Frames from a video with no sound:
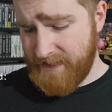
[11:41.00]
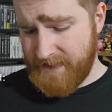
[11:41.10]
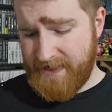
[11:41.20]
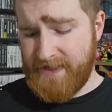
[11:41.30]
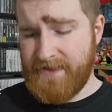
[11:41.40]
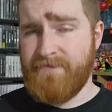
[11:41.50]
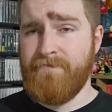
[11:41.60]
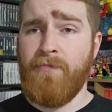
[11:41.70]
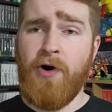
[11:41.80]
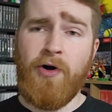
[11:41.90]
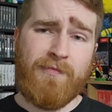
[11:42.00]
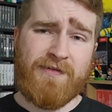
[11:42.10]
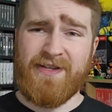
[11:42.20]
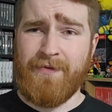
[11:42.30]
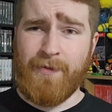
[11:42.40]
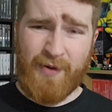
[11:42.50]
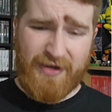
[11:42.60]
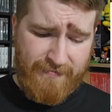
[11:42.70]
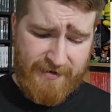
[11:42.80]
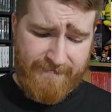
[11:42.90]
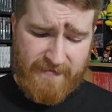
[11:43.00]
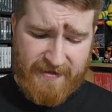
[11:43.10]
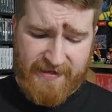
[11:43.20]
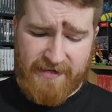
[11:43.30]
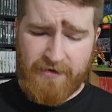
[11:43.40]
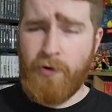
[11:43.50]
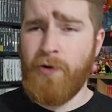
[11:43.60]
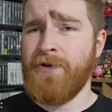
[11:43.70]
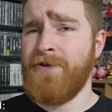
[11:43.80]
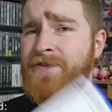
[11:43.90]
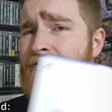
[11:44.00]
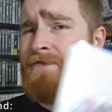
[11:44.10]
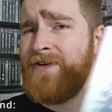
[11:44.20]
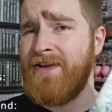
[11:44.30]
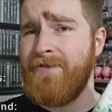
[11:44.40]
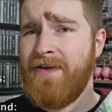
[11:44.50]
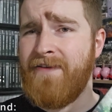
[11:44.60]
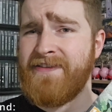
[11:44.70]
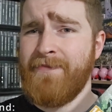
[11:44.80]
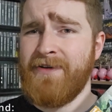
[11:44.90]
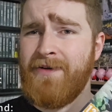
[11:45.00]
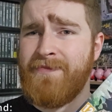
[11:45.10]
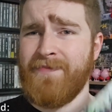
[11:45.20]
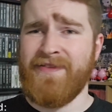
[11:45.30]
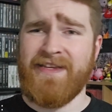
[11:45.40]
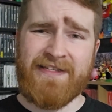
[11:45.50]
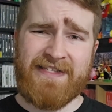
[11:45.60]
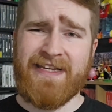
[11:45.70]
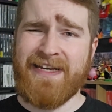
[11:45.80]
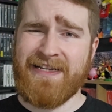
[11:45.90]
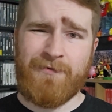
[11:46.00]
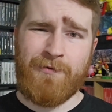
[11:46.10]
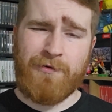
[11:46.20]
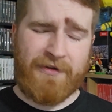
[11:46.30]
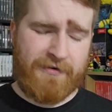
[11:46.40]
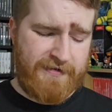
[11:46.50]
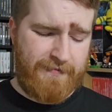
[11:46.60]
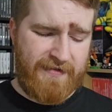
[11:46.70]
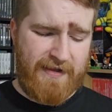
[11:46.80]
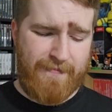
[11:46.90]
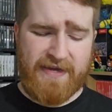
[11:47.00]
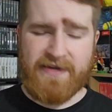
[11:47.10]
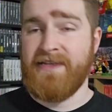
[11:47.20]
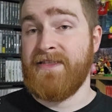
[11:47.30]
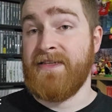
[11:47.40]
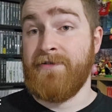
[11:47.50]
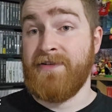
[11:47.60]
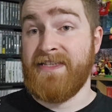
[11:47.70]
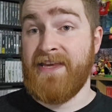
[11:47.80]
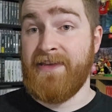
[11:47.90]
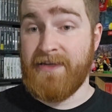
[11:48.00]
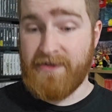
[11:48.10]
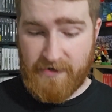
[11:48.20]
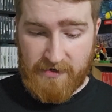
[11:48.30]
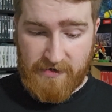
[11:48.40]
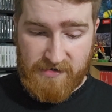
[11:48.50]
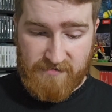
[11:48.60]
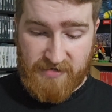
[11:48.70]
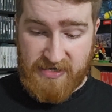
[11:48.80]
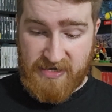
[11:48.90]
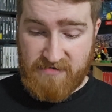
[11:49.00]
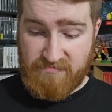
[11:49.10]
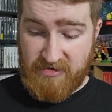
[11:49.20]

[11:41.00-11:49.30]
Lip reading: and almost all my money, but I think I'll hold on to it for now. If something comes up in like CEX locally or something, I might consider selling it. But yeah,